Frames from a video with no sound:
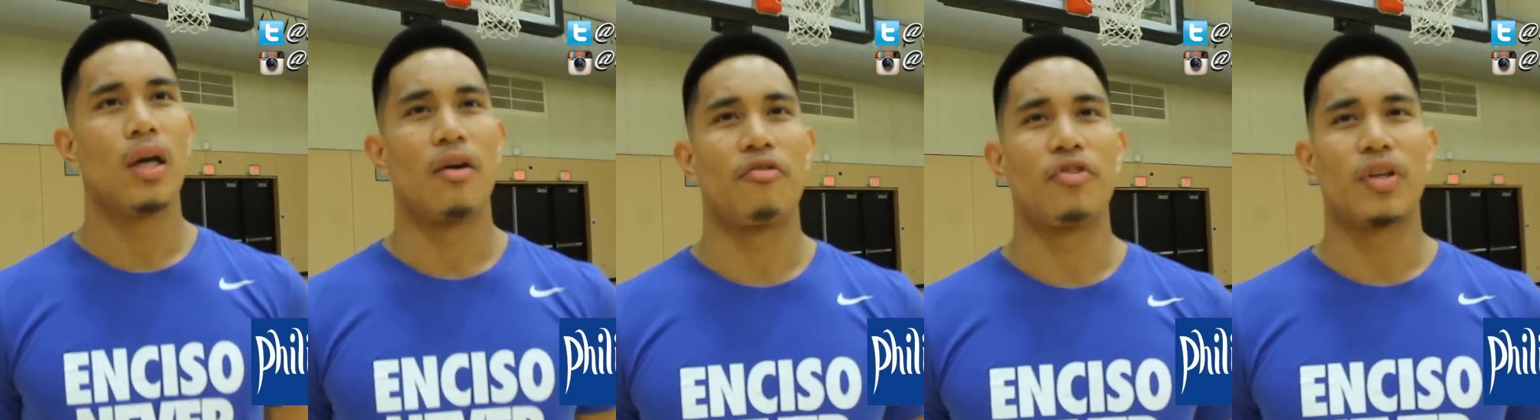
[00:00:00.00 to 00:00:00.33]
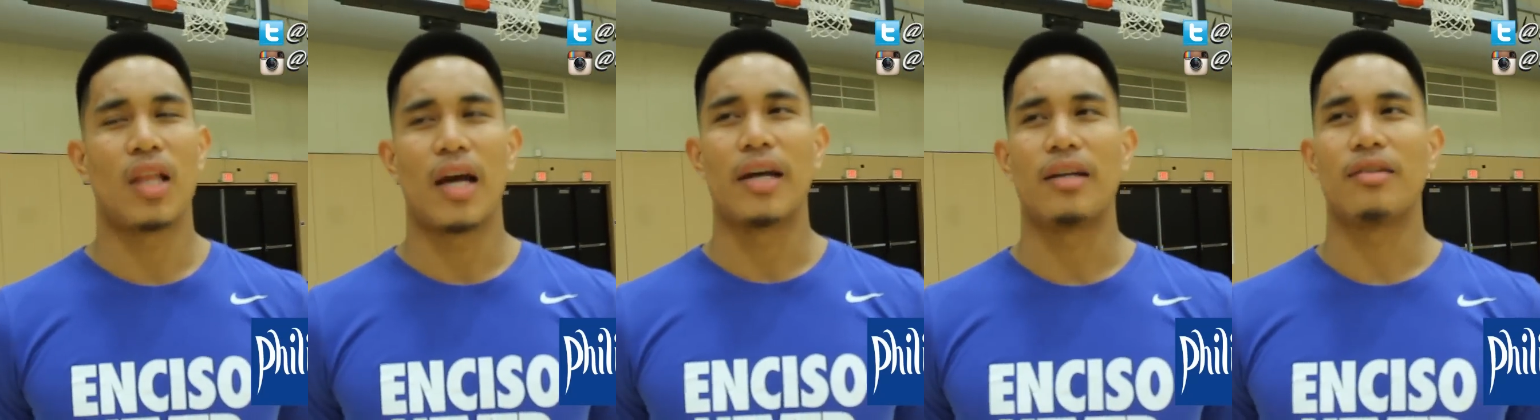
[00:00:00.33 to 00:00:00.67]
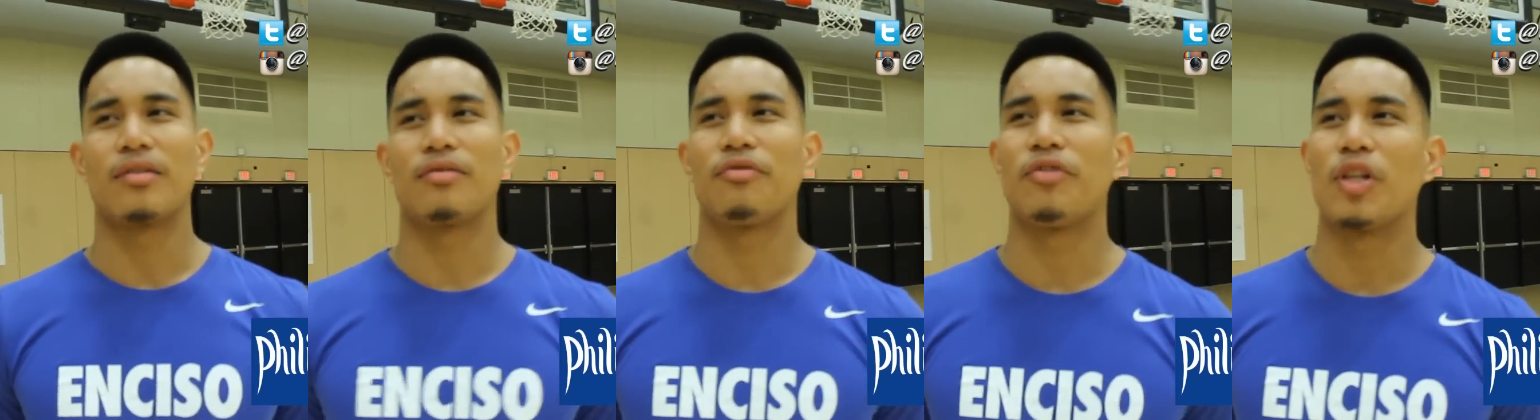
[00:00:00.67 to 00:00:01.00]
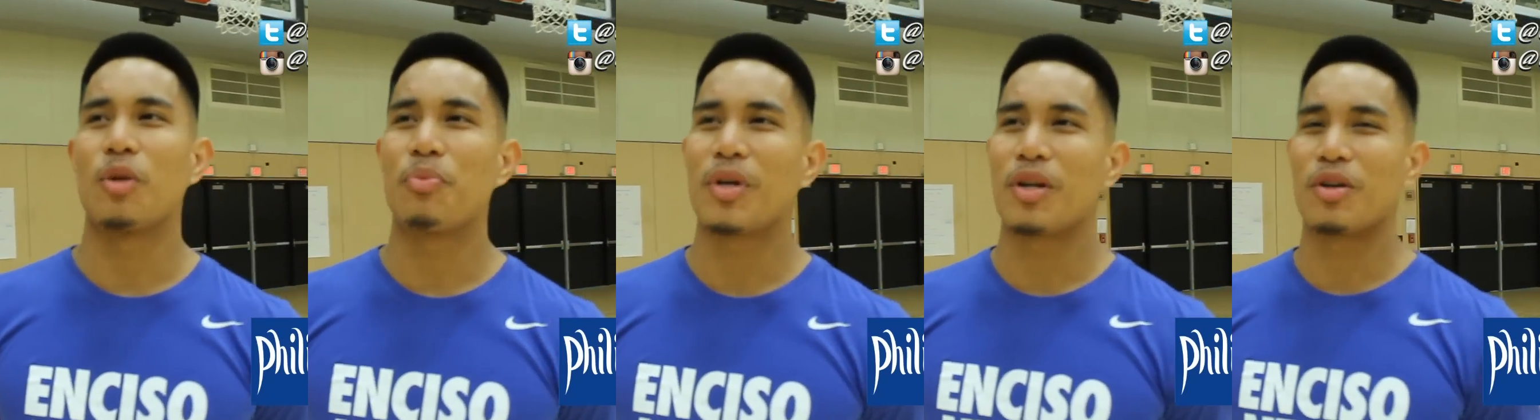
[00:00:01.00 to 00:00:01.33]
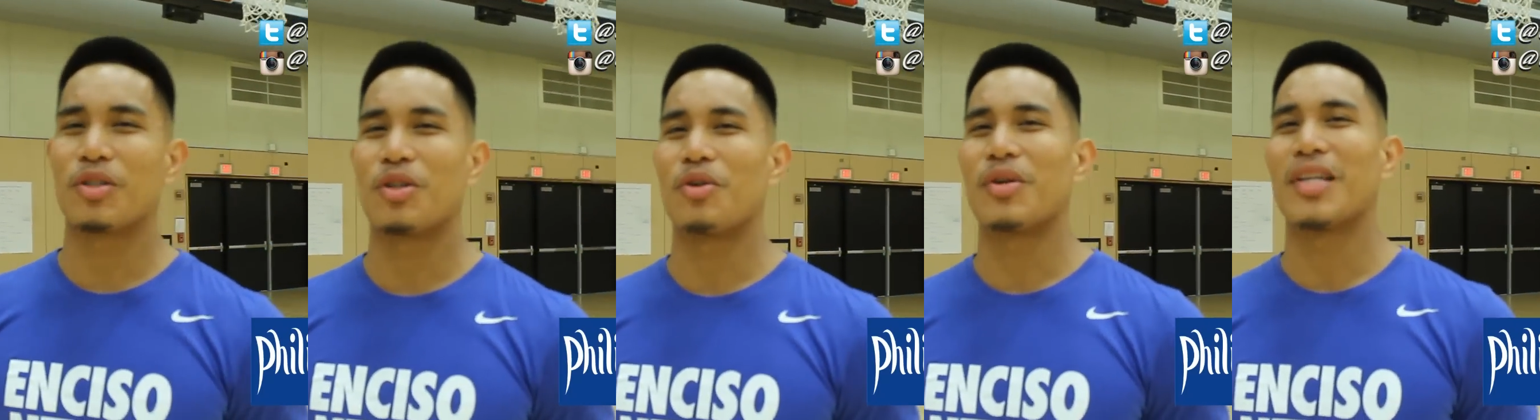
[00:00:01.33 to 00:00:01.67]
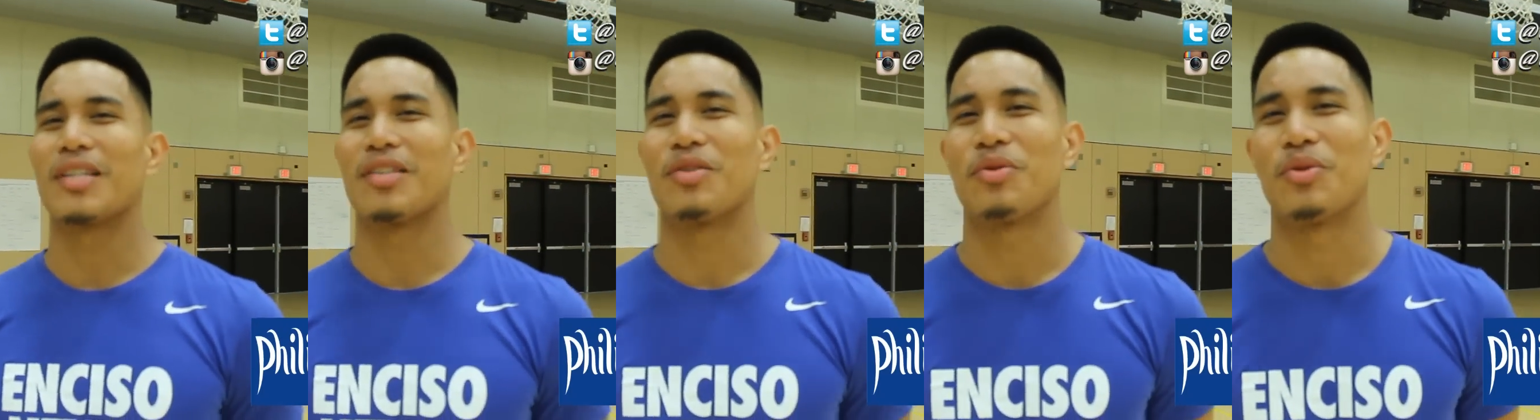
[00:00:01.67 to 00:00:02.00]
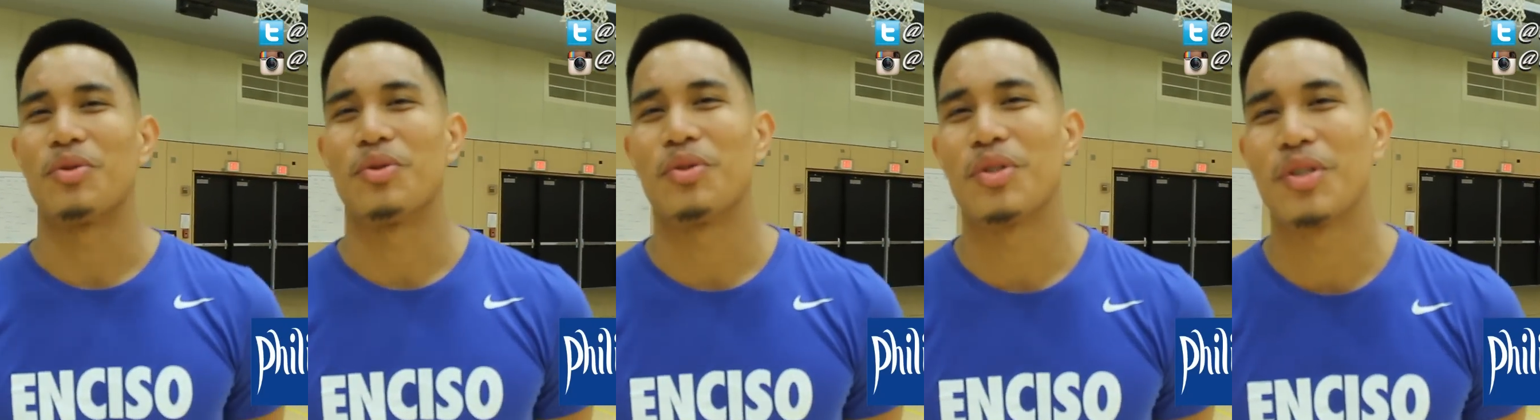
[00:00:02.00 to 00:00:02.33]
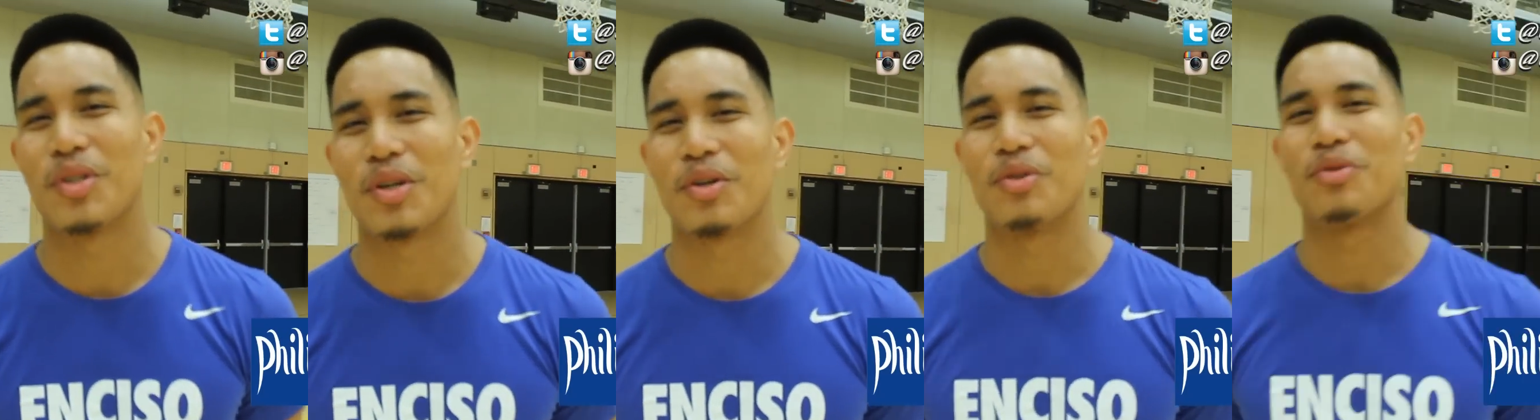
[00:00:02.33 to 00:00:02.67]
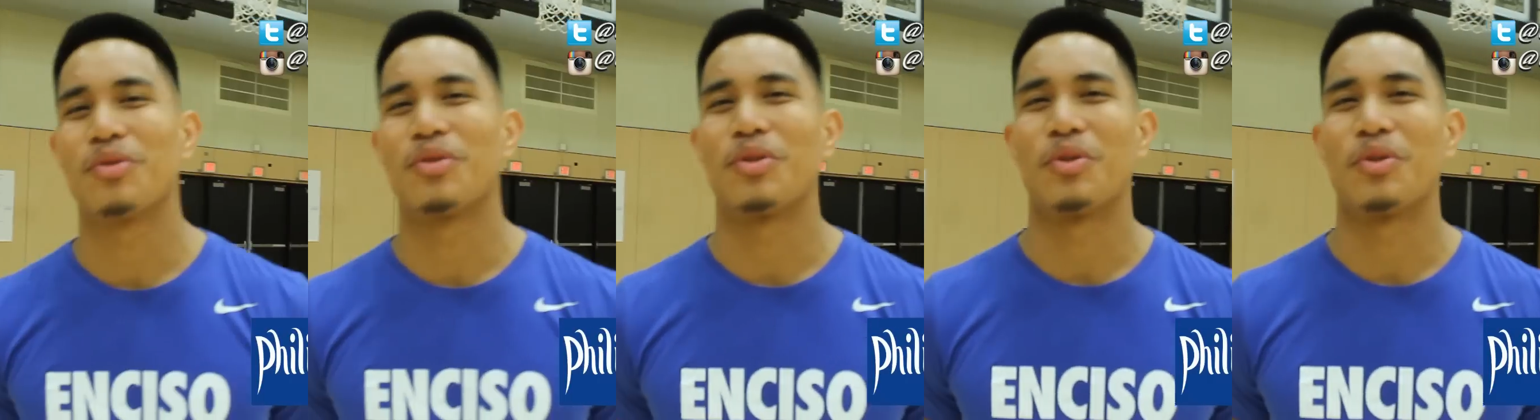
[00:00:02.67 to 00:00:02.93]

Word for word: I feel like Filipinos don't get the, you know,